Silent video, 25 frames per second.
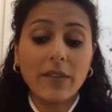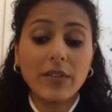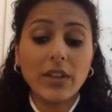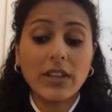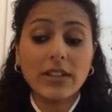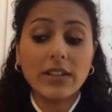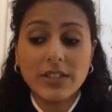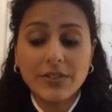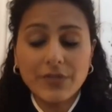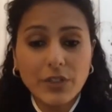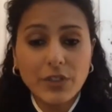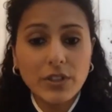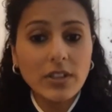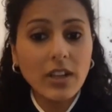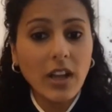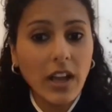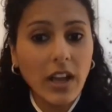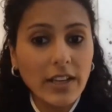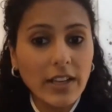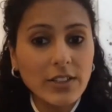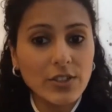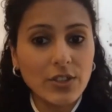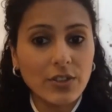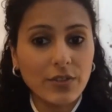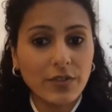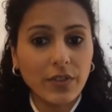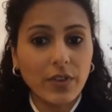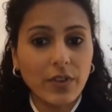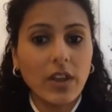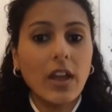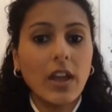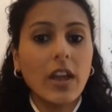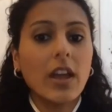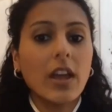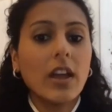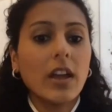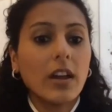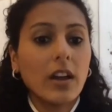different kinds of
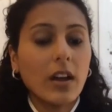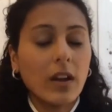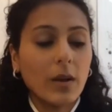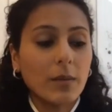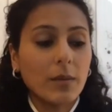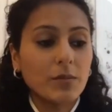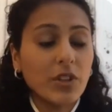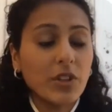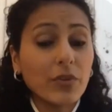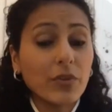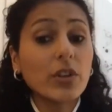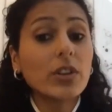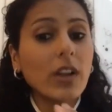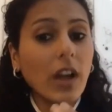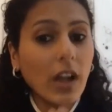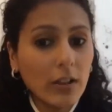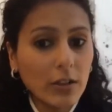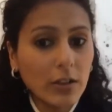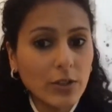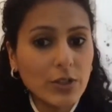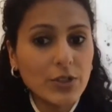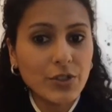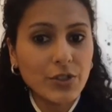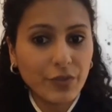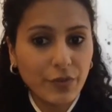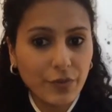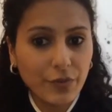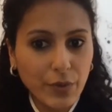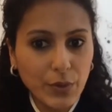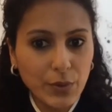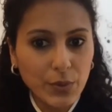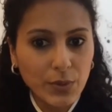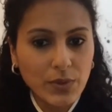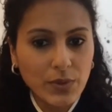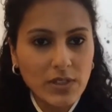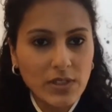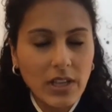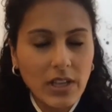different colors of
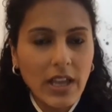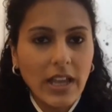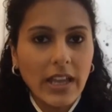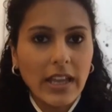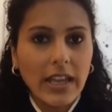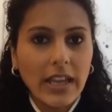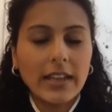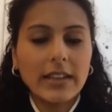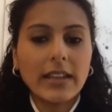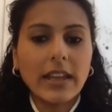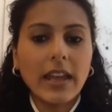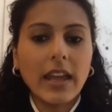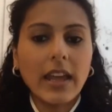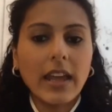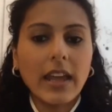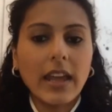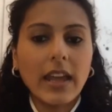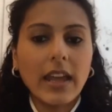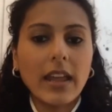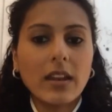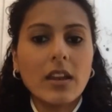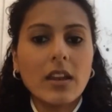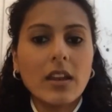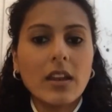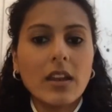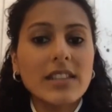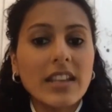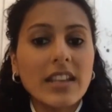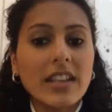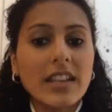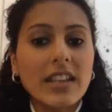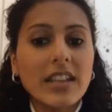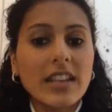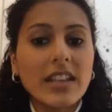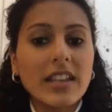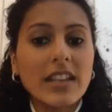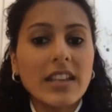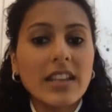foods, it can
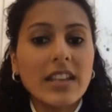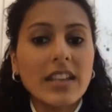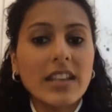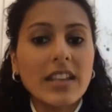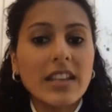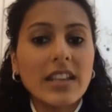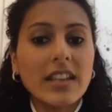significantly